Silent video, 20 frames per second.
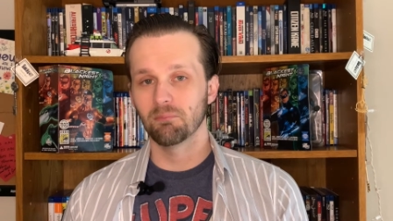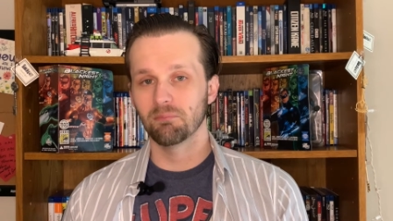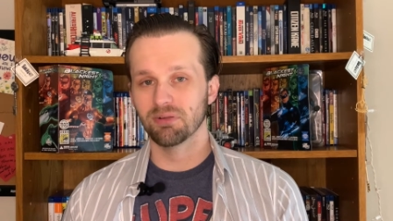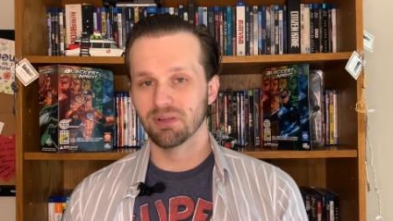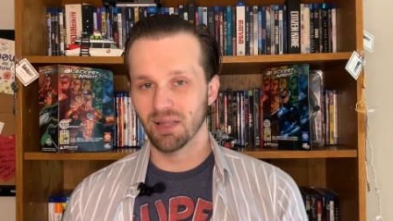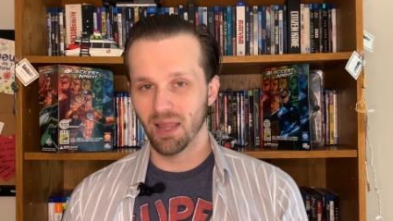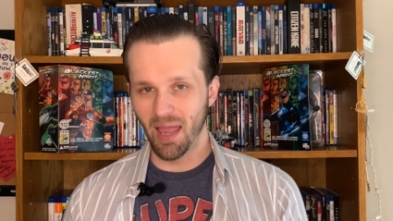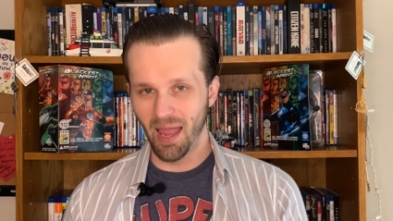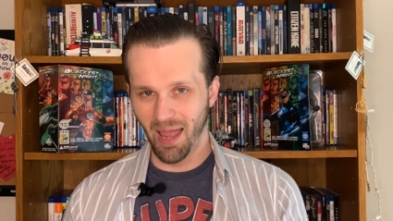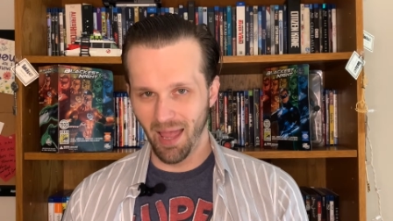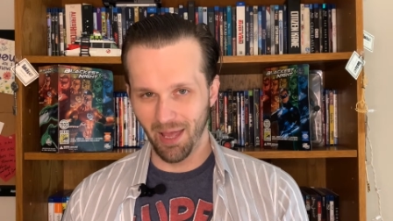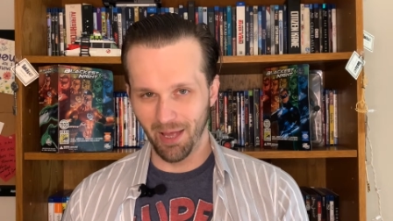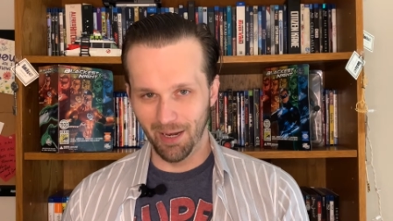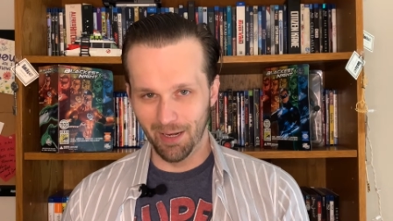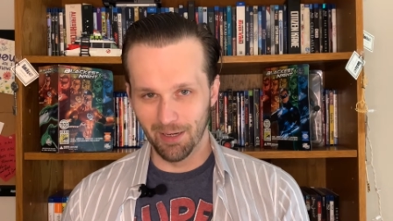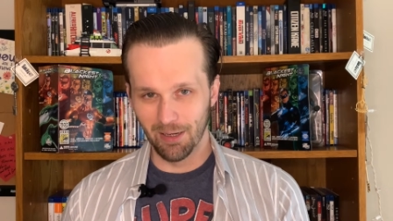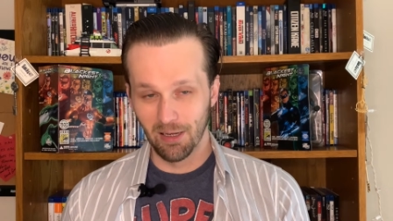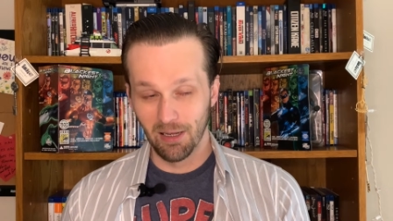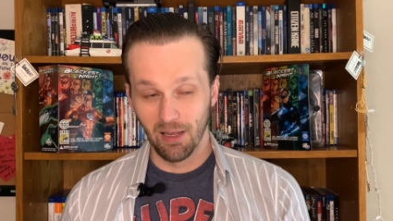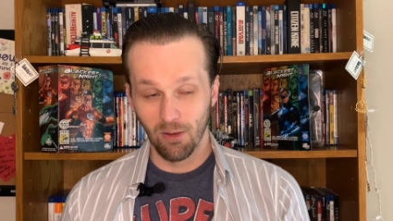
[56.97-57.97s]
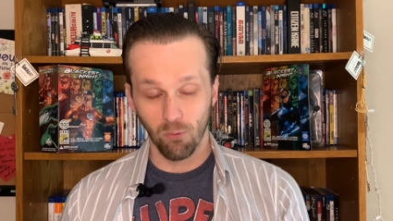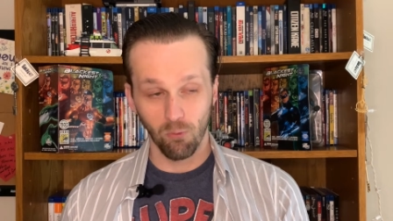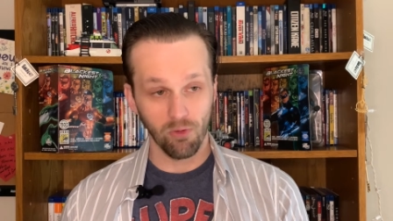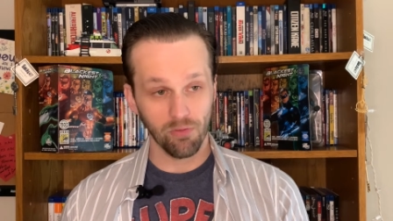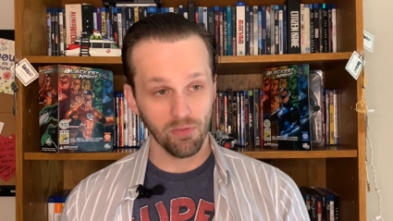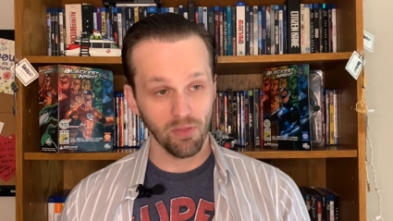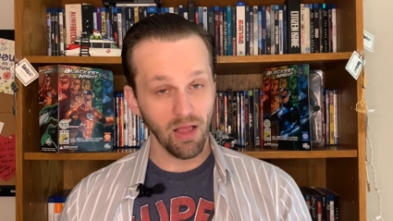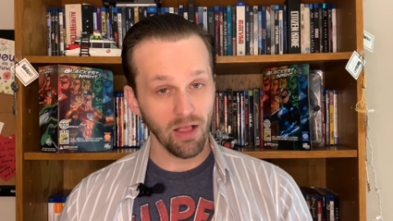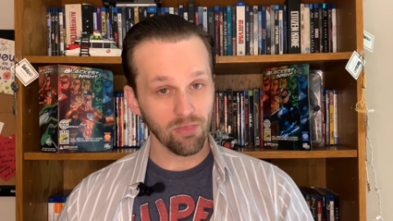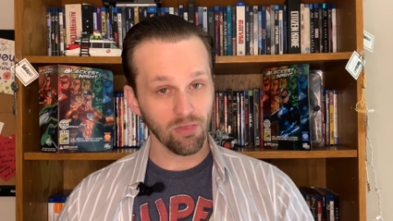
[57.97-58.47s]
plan
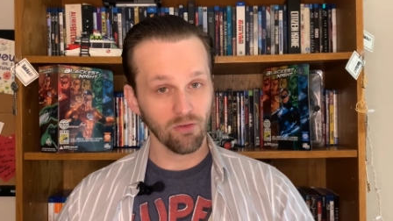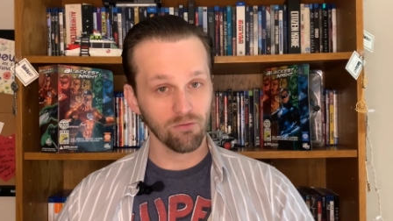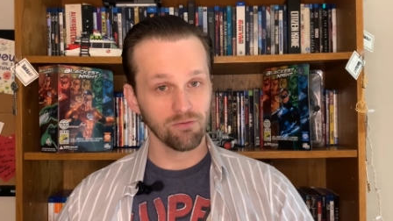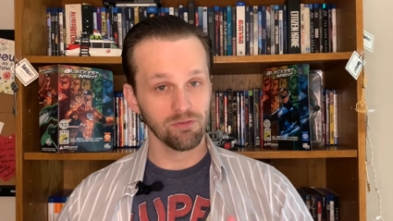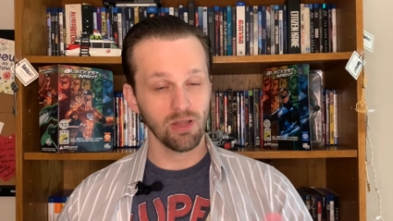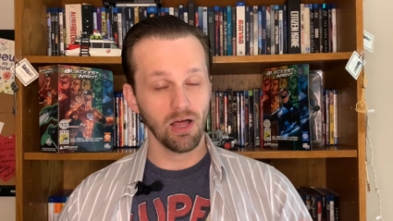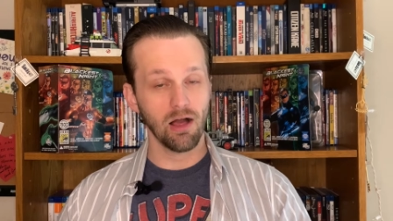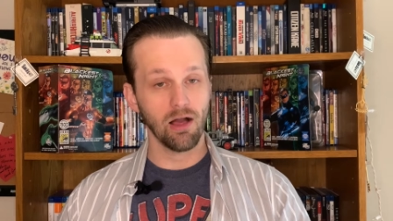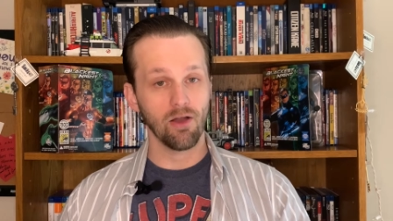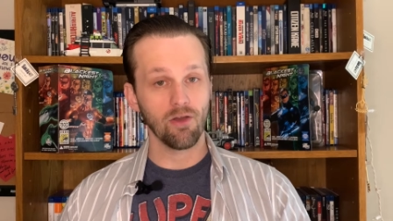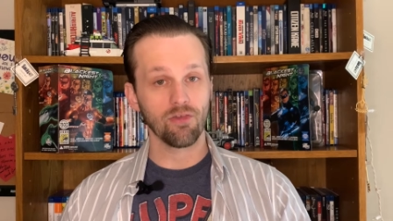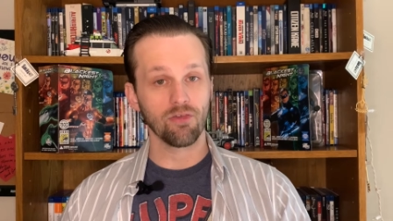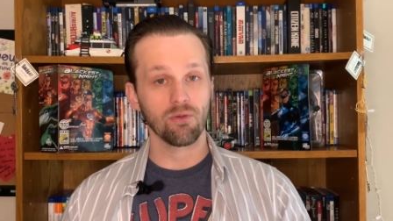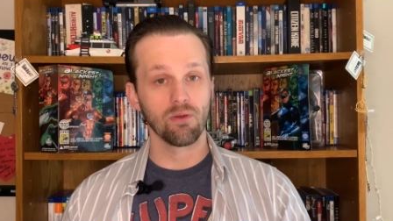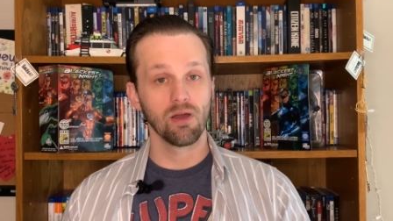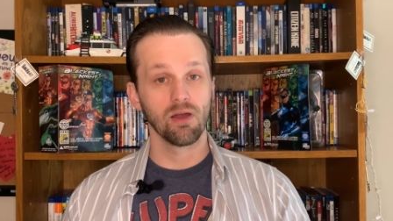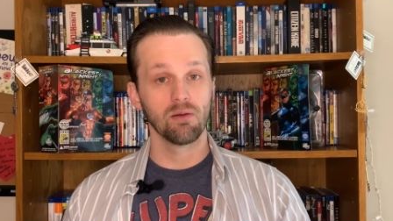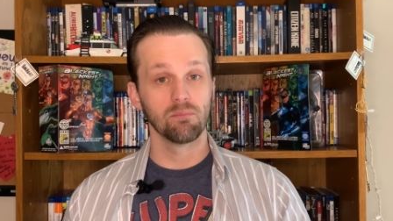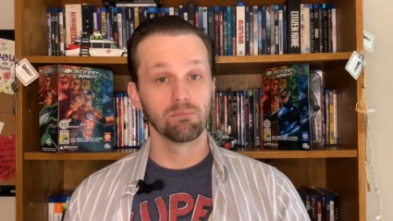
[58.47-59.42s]
with lots of flaws,